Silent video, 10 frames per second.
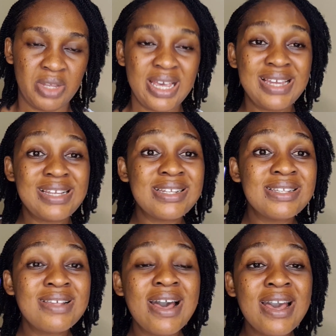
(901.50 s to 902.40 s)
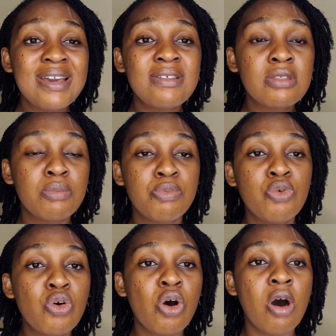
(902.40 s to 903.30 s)
It is there in the
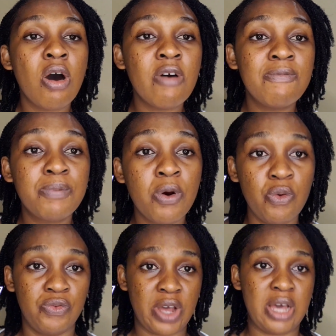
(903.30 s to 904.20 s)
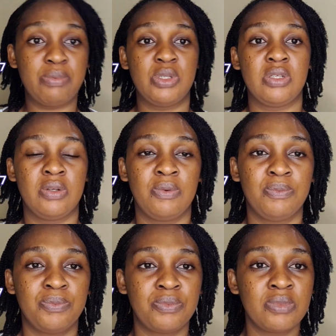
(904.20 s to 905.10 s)
book of Proverbs.
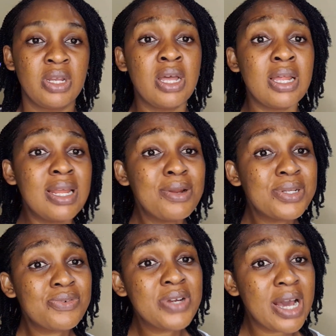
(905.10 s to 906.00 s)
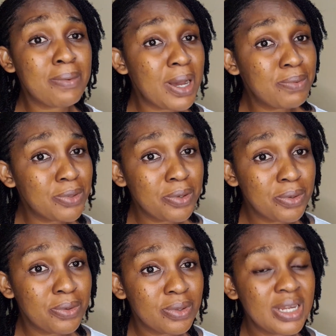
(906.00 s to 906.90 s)
Let us read our Bible, though.
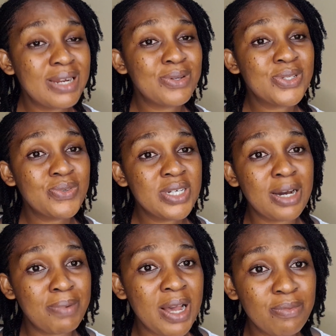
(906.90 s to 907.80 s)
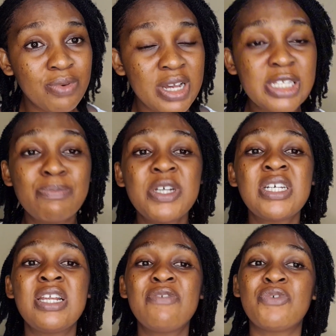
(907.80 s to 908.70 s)
Let us read our Bible,
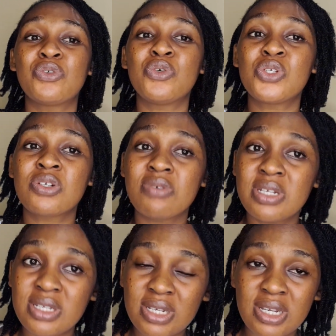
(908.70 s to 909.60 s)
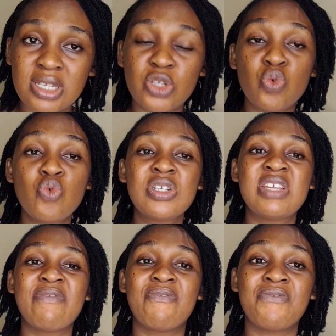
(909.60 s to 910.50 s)
especially for those Christians who
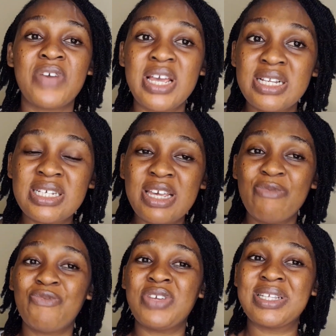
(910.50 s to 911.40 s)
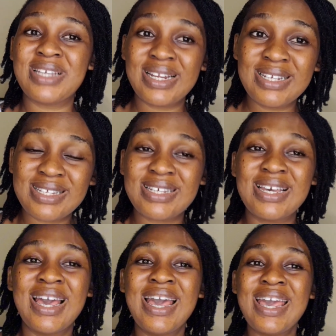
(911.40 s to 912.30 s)
defend infidelity
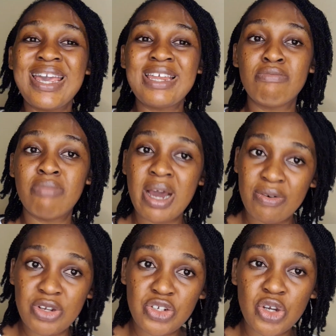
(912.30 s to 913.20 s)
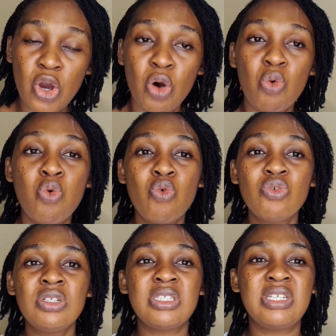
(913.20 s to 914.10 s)
in marriage,
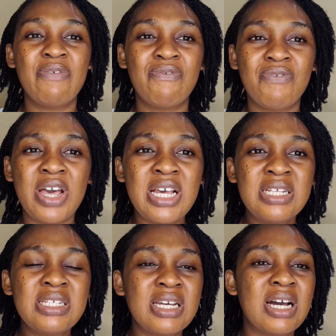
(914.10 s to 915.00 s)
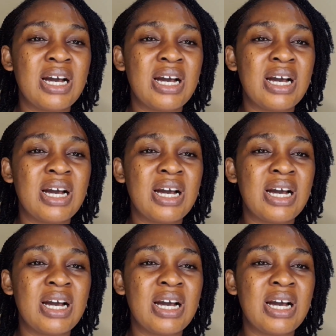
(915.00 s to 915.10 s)
who defend